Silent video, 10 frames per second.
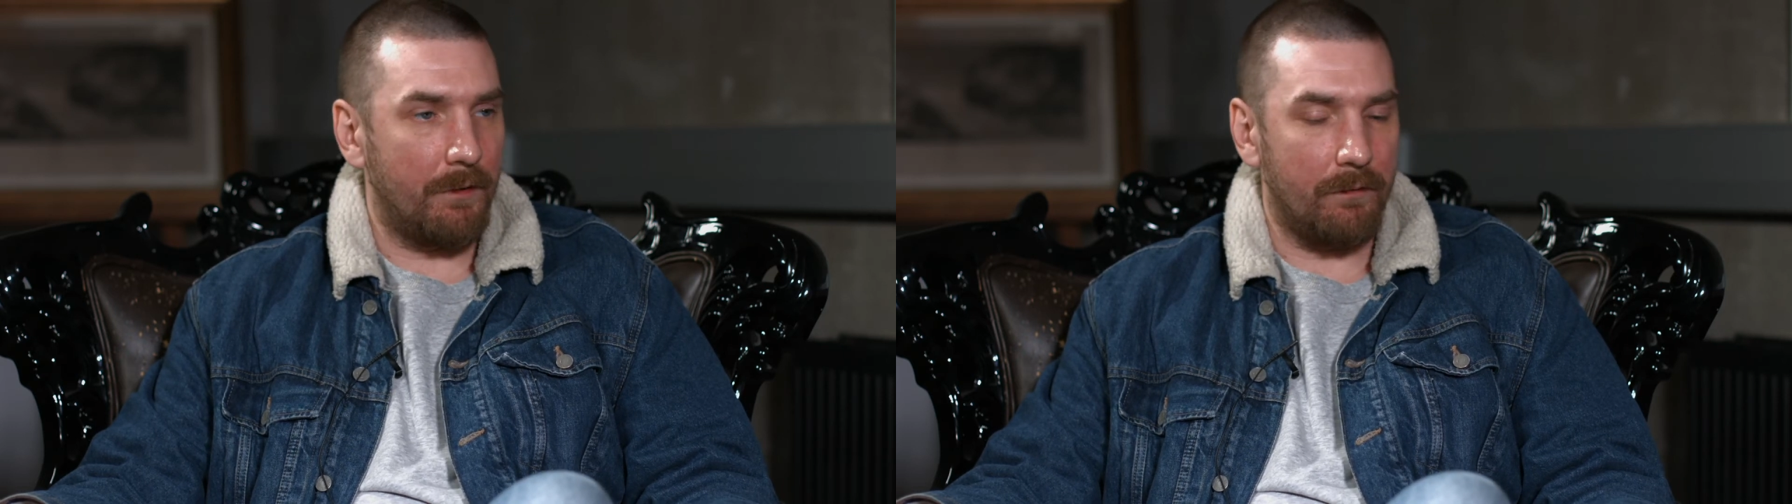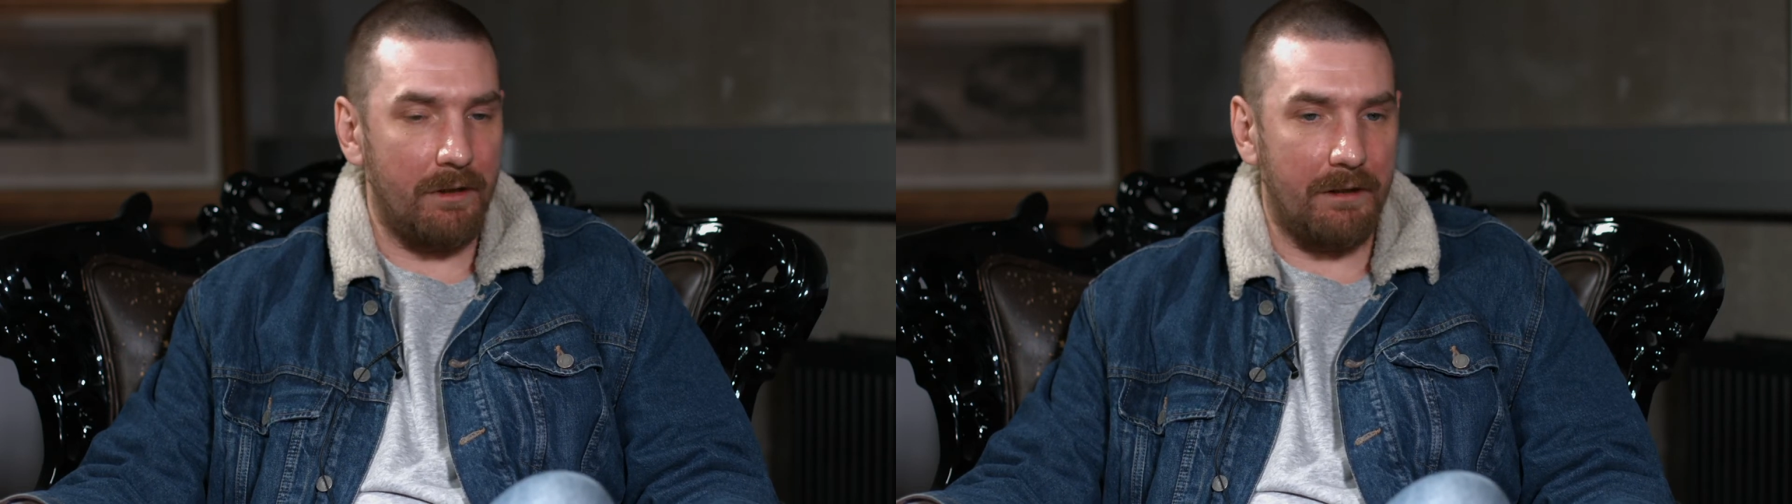a
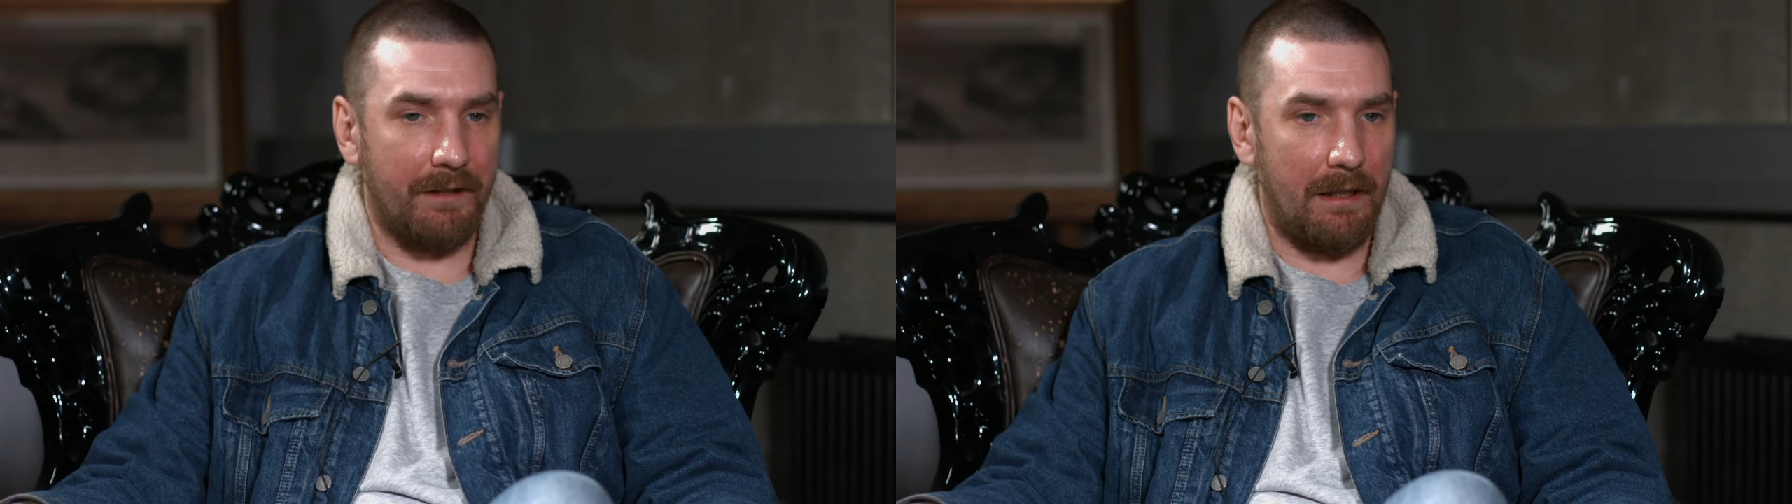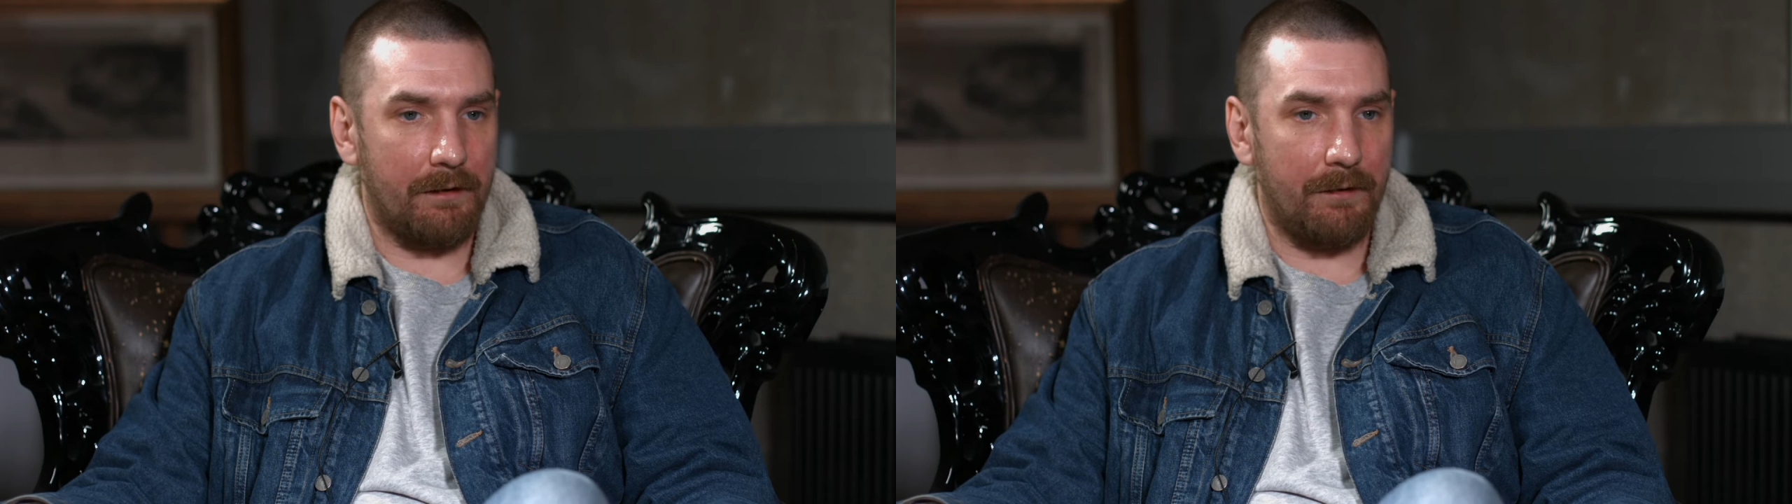really
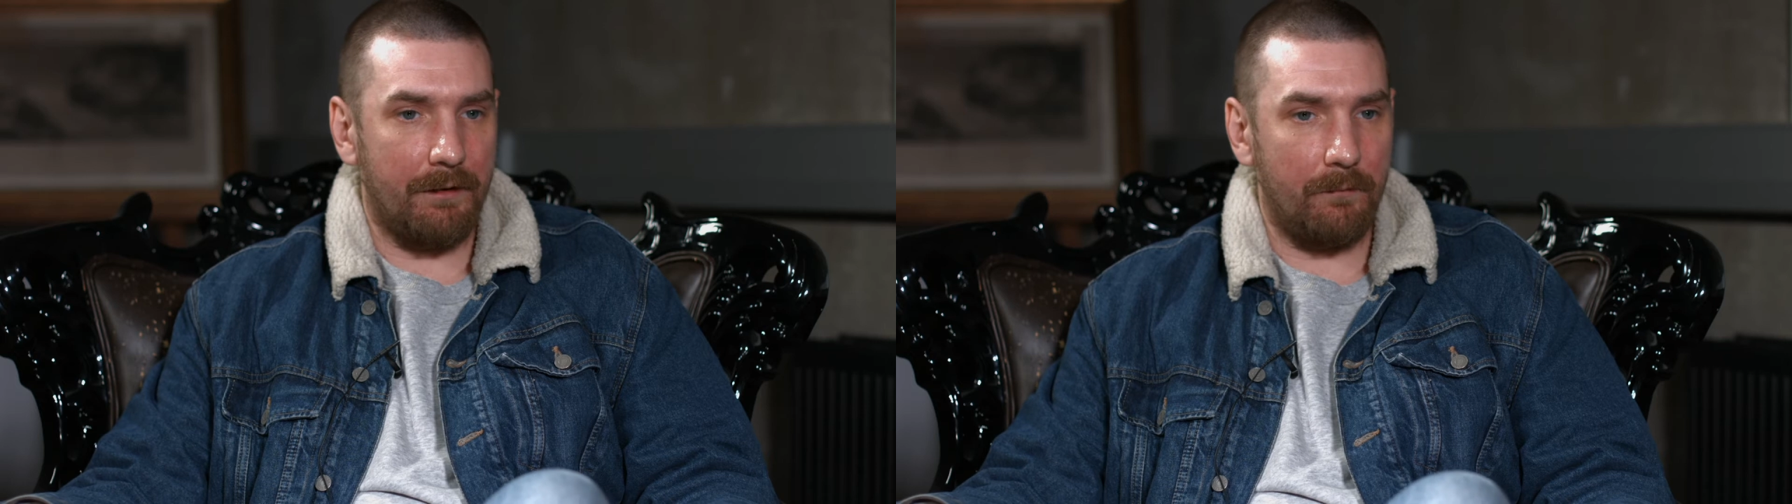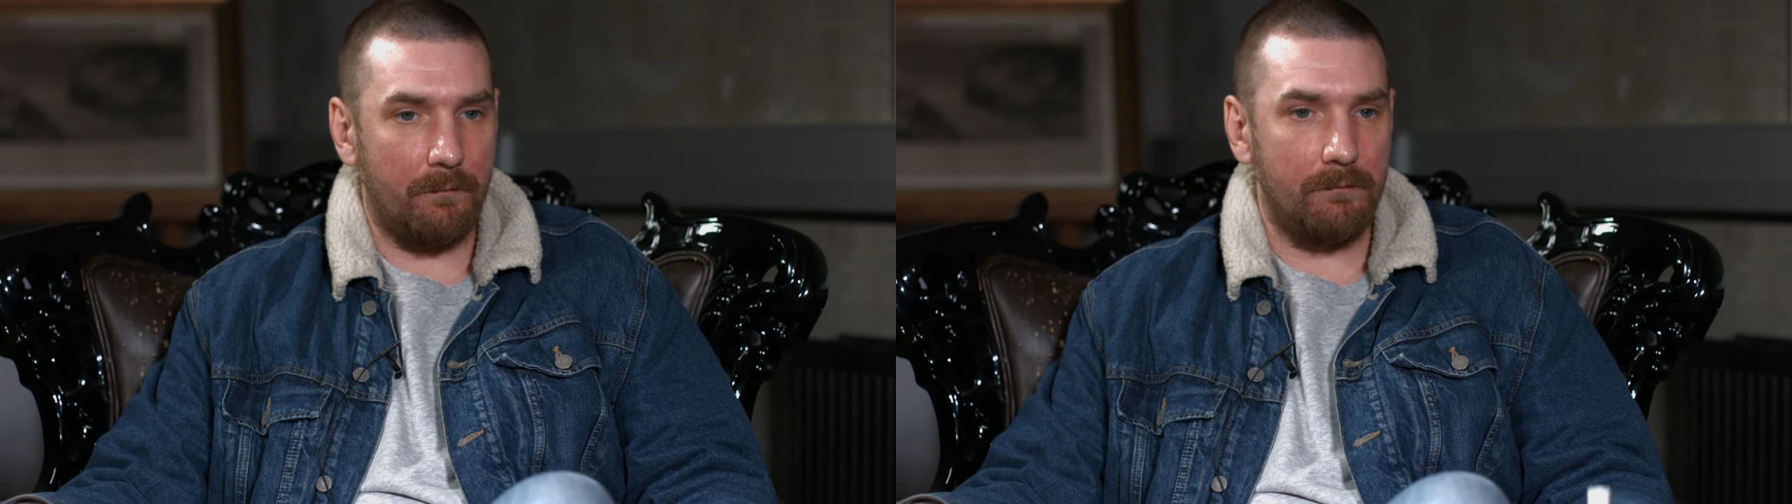talented.
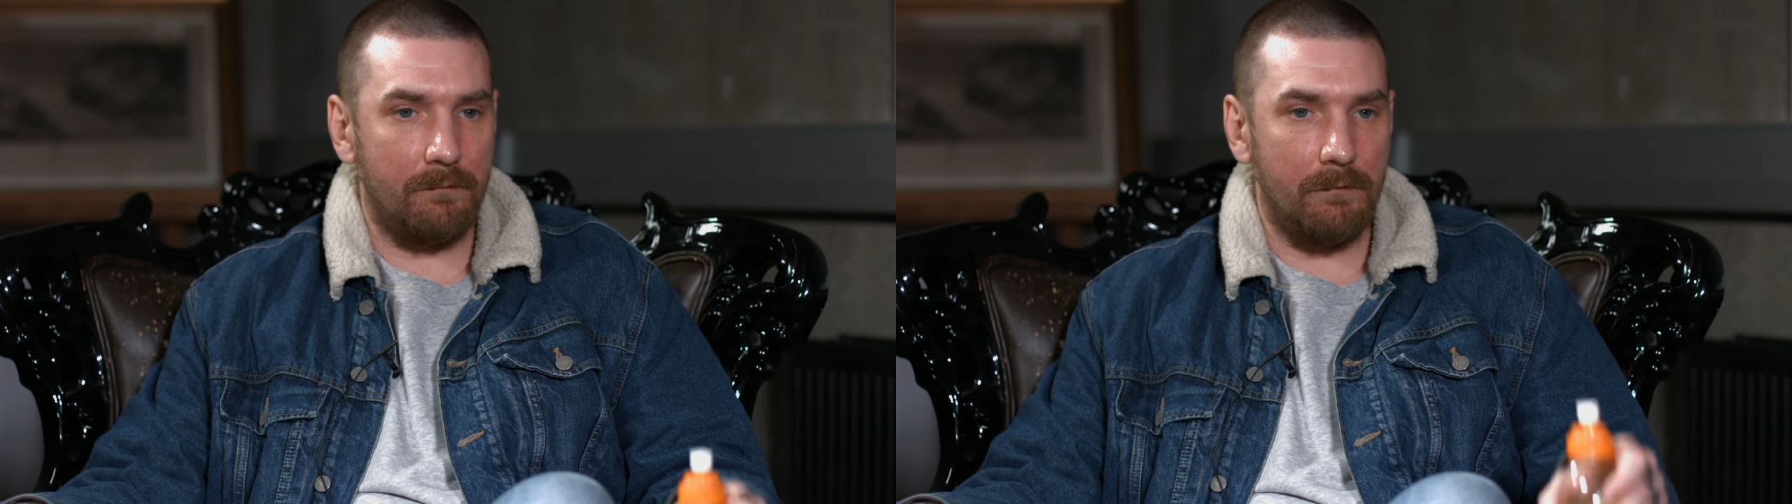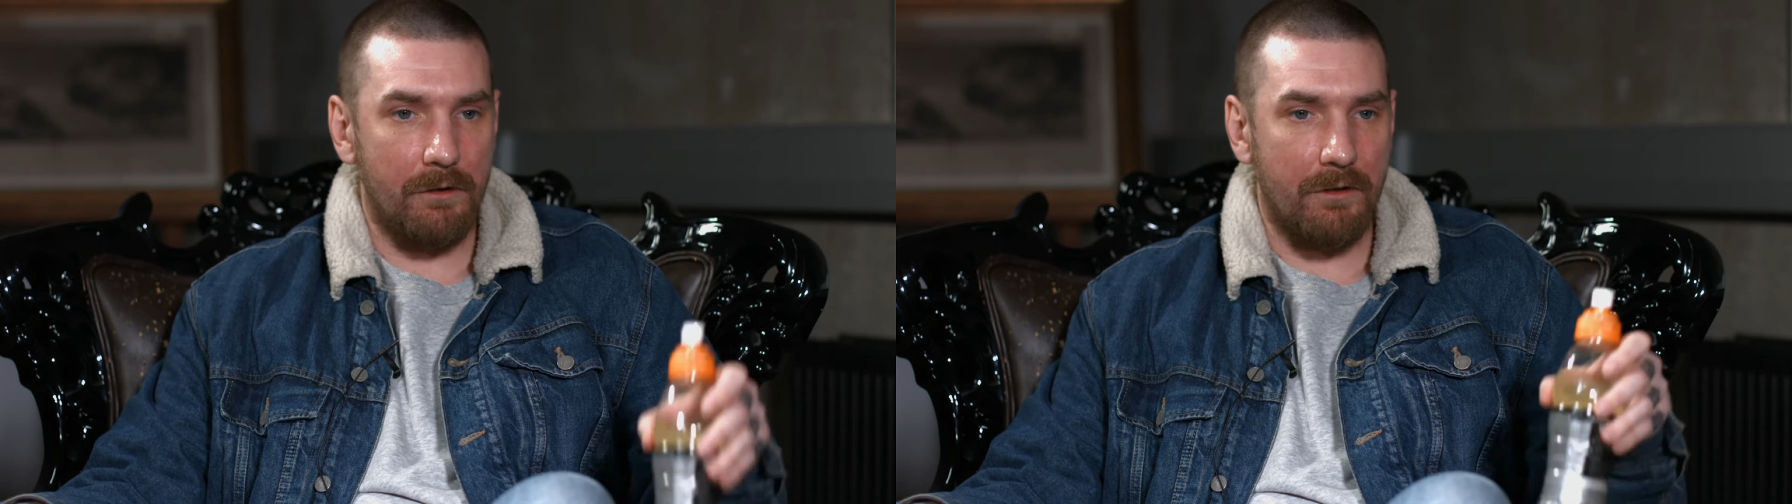
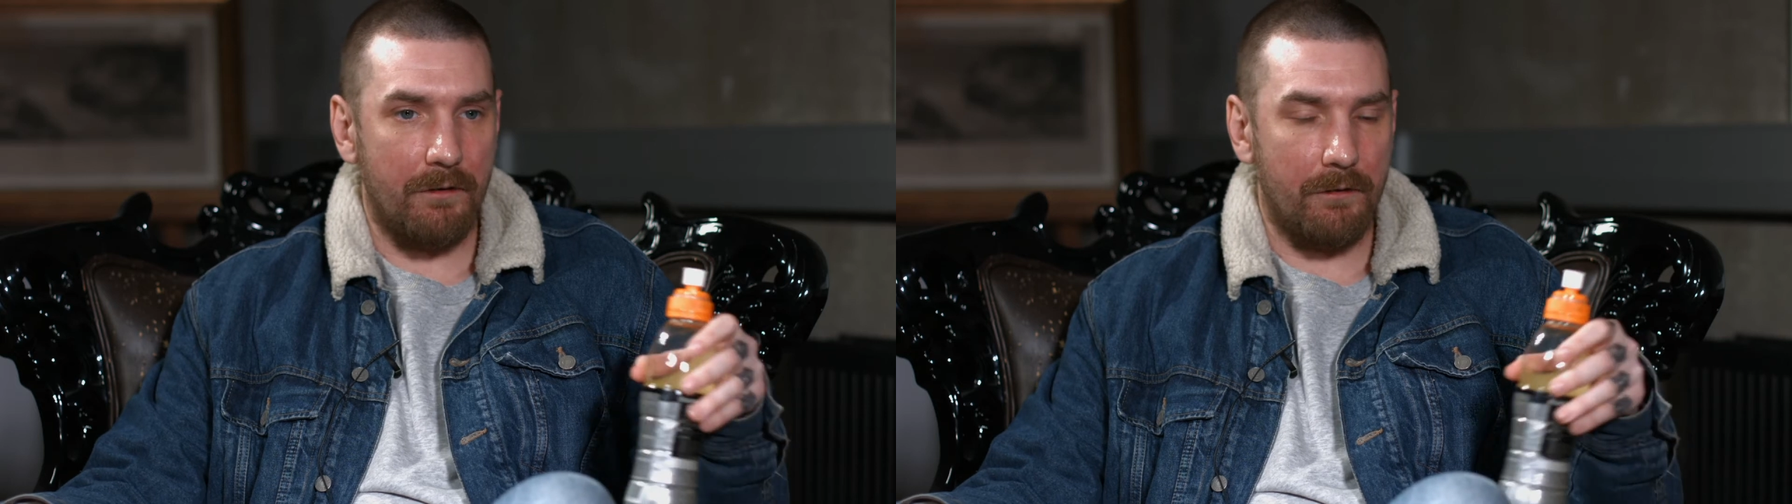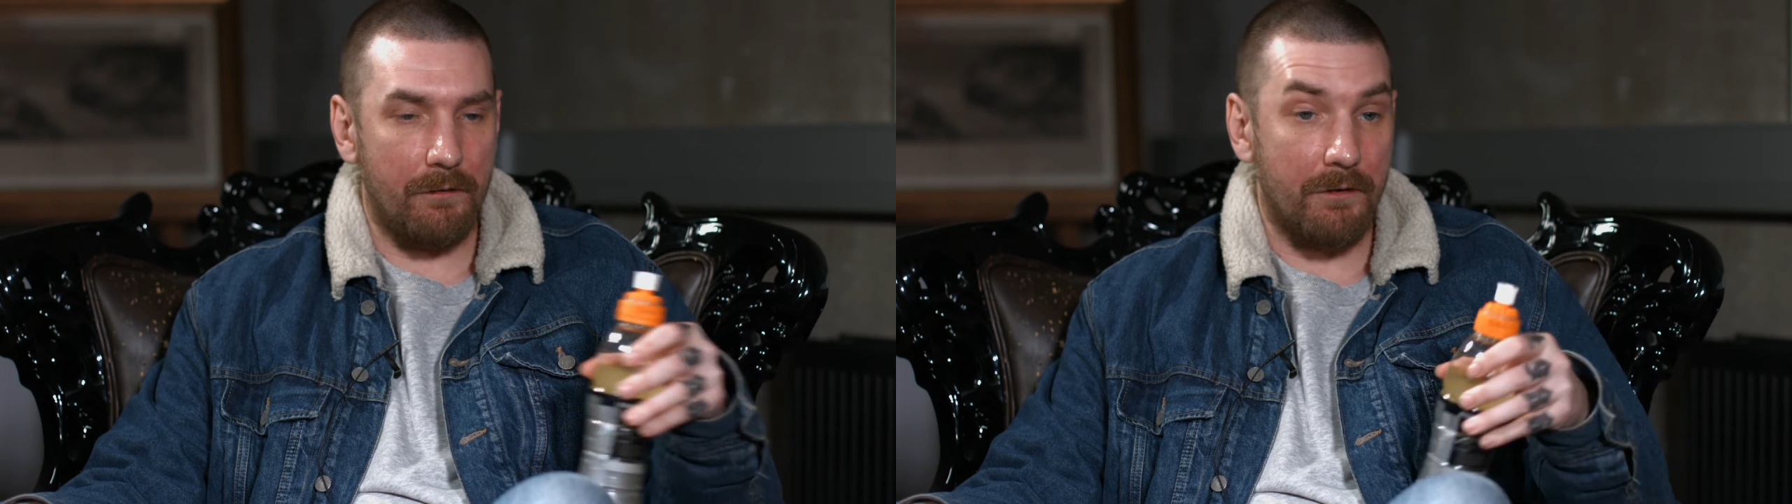
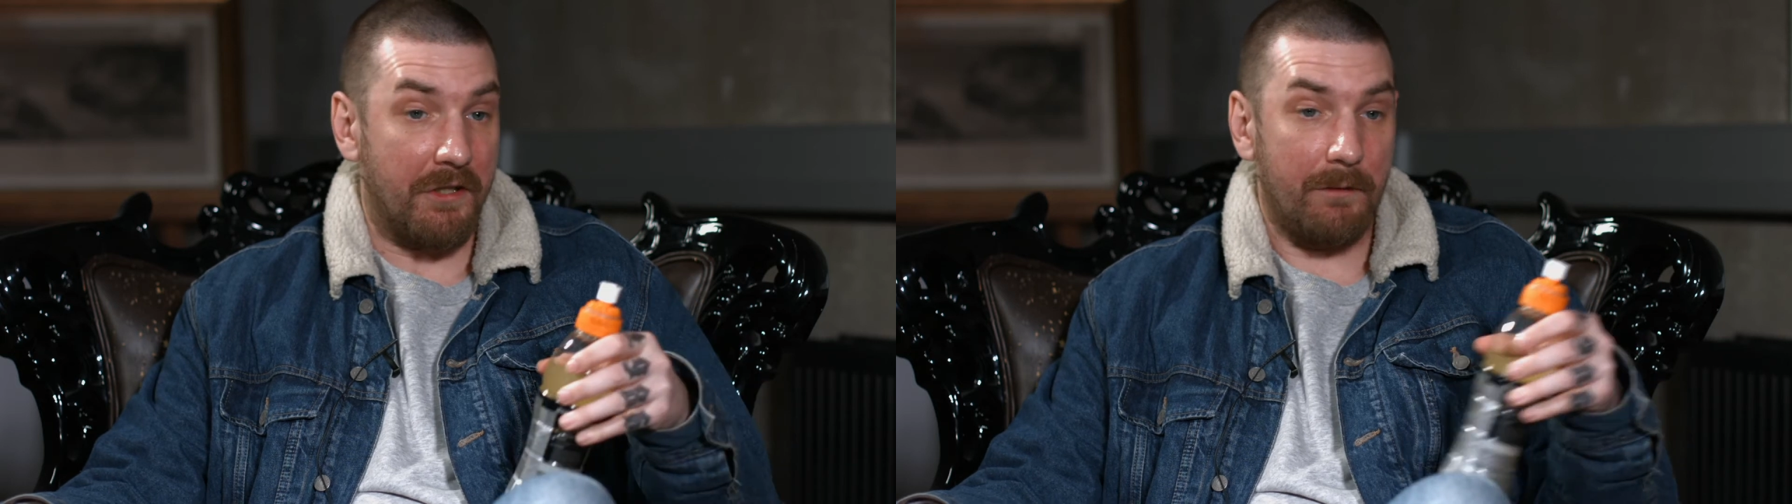She